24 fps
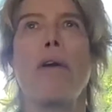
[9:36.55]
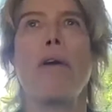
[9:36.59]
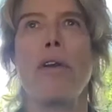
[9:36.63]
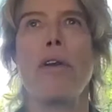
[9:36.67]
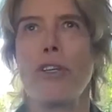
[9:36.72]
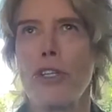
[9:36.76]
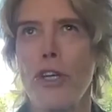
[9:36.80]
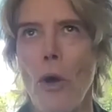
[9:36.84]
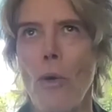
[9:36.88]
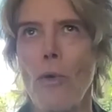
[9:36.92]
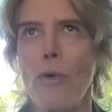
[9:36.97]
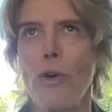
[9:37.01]

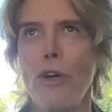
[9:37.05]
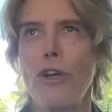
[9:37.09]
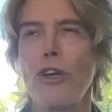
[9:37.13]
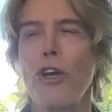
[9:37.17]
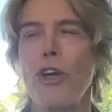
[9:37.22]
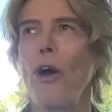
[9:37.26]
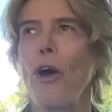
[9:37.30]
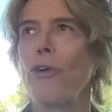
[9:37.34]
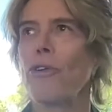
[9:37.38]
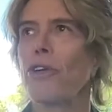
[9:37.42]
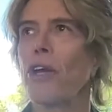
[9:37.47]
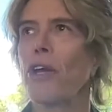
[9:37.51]
Stone
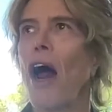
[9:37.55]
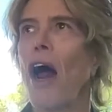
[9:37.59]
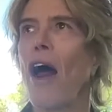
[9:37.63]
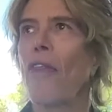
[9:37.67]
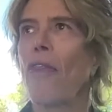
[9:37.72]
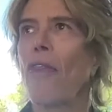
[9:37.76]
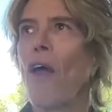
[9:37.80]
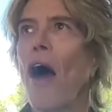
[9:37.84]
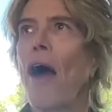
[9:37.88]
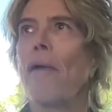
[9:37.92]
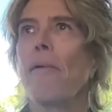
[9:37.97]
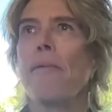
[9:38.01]
shows, I
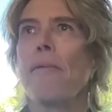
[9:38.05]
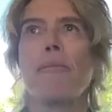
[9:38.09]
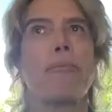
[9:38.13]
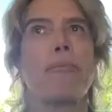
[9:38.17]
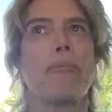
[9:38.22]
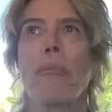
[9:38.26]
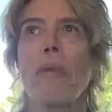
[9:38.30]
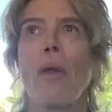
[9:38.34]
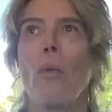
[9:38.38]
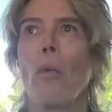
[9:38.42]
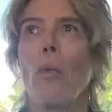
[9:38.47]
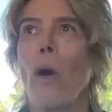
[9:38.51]
thought,
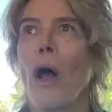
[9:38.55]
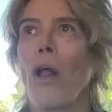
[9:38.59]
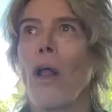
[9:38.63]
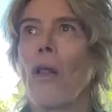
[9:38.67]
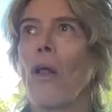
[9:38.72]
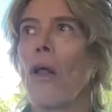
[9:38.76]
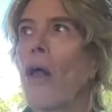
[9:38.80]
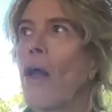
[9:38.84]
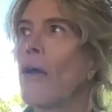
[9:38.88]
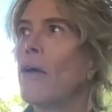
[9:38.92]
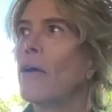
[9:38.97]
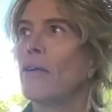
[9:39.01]

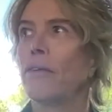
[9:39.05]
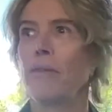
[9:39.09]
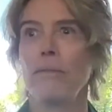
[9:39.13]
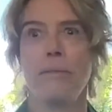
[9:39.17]
well,